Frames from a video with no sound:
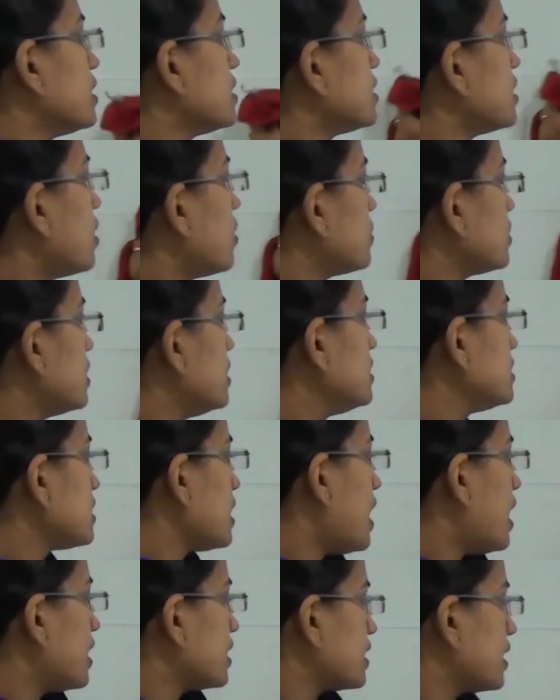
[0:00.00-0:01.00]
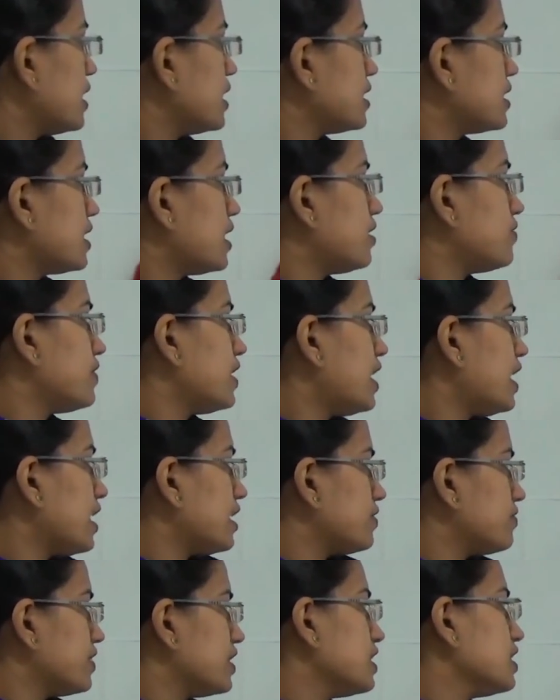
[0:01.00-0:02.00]
Now this Agra-Etawah
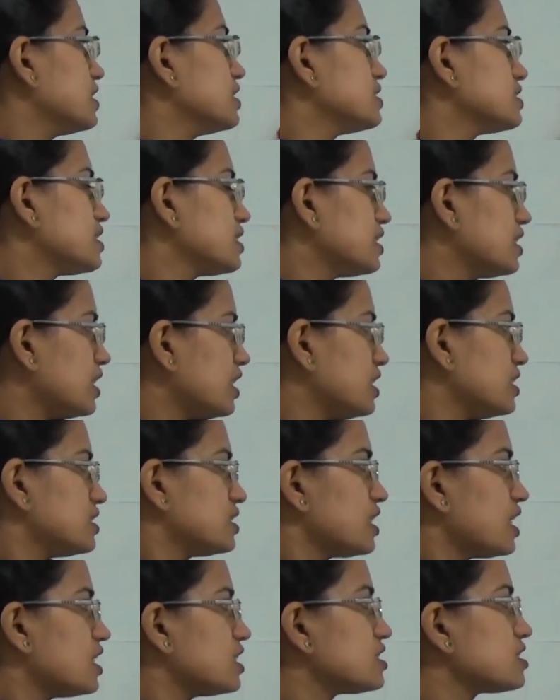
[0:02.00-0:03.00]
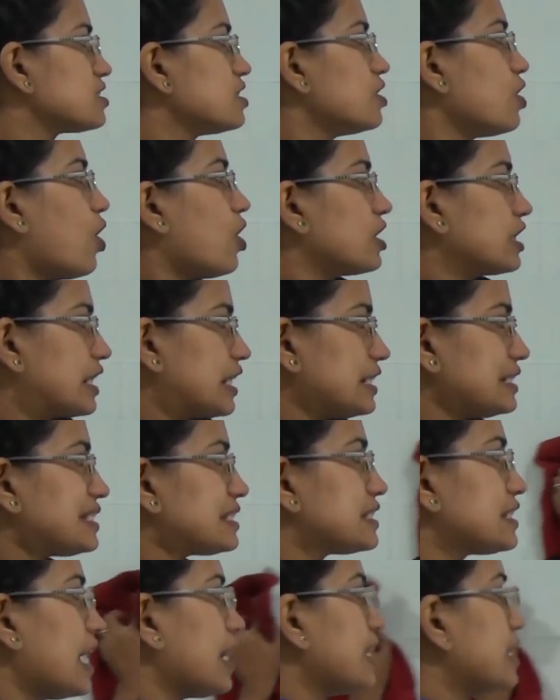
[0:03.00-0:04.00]
Highway is the Asia's
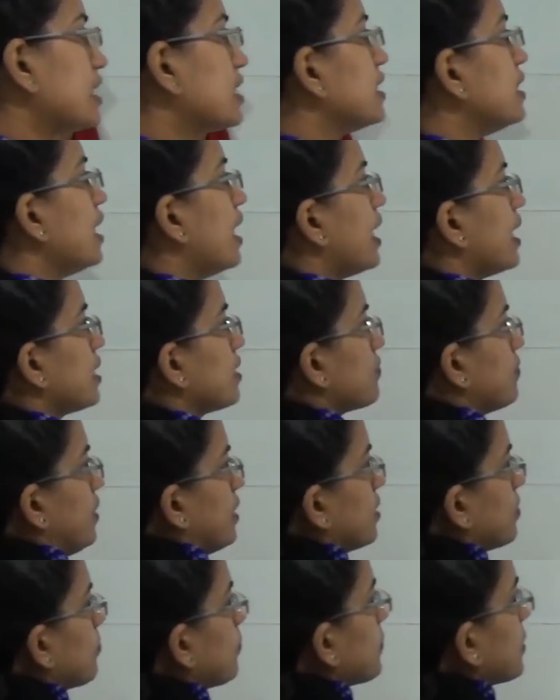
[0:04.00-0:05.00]
longest cycle highway,